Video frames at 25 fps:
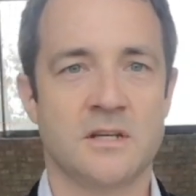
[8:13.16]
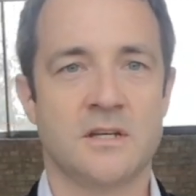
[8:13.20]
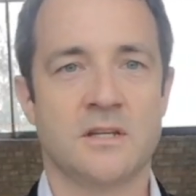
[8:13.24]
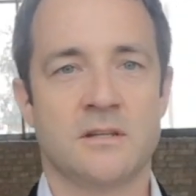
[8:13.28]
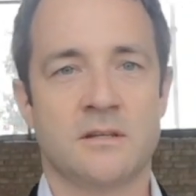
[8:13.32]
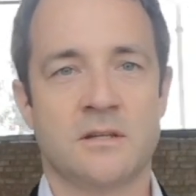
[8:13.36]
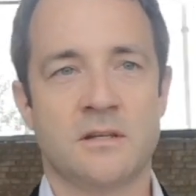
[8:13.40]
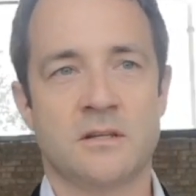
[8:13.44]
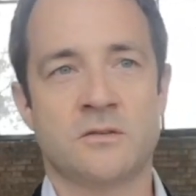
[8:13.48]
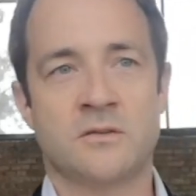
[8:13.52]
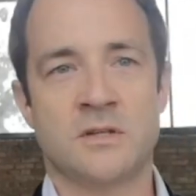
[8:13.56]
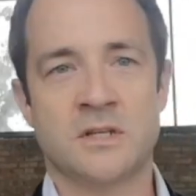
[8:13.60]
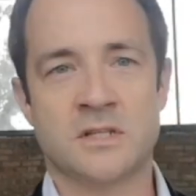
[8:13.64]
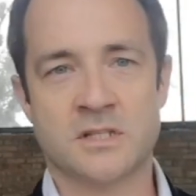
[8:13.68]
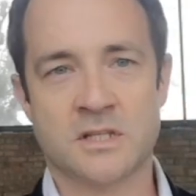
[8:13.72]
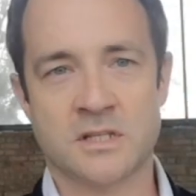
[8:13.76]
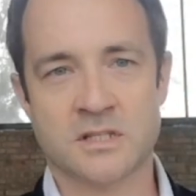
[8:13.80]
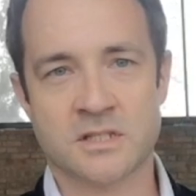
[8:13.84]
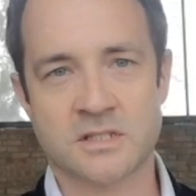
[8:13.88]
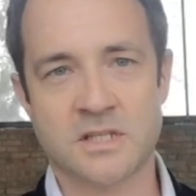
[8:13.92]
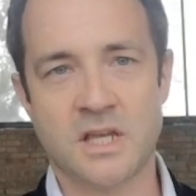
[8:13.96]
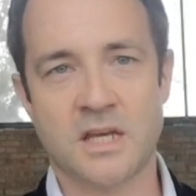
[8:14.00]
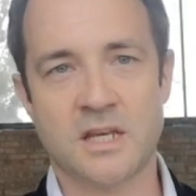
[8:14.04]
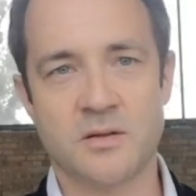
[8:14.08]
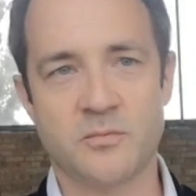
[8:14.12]
that the
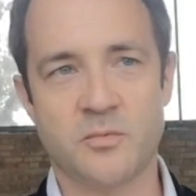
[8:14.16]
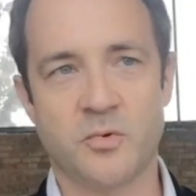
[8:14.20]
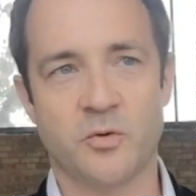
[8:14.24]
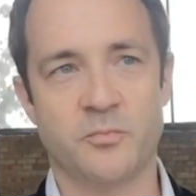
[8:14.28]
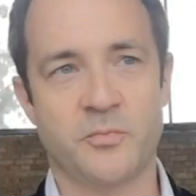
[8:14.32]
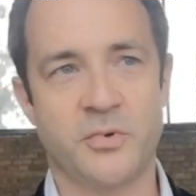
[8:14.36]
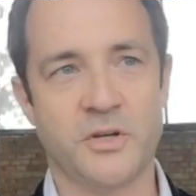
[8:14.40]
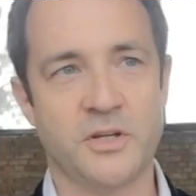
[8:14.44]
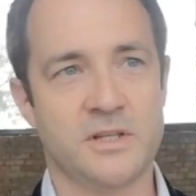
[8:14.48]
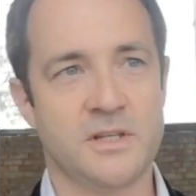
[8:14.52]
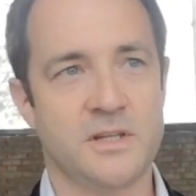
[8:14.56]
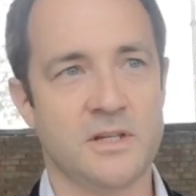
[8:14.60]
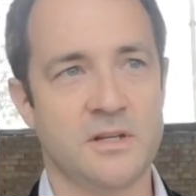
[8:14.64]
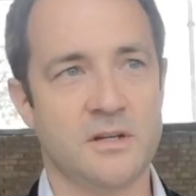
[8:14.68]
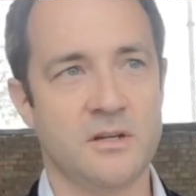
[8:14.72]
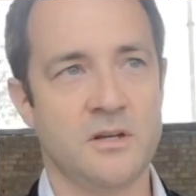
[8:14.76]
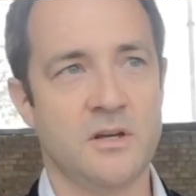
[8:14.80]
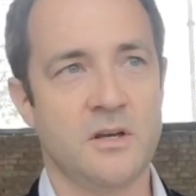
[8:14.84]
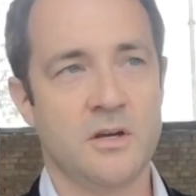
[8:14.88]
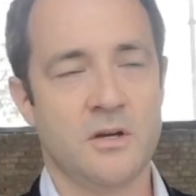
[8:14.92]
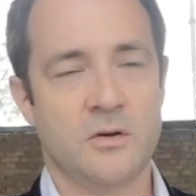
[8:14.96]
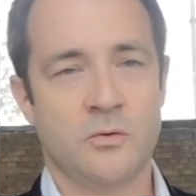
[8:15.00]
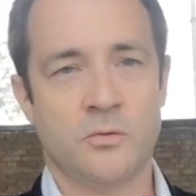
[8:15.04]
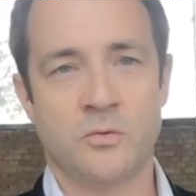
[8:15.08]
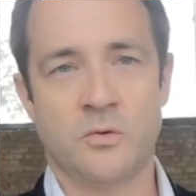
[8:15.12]
sustainable building
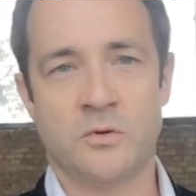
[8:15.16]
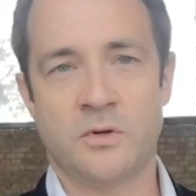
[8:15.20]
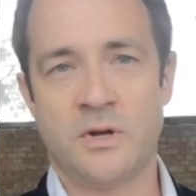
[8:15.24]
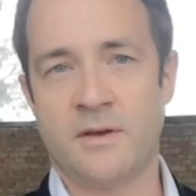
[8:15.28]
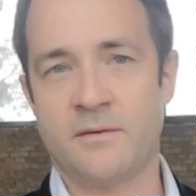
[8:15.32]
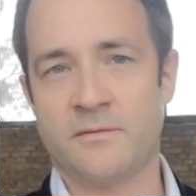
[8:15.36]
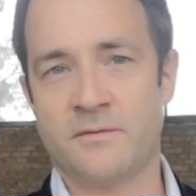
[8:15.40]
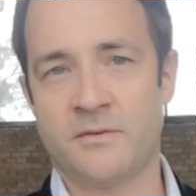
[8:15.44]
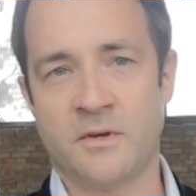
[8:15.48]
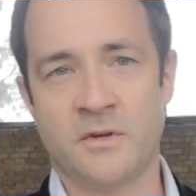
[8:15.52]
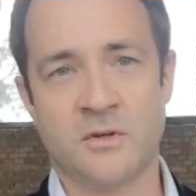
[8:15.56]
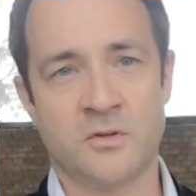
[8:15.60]
will have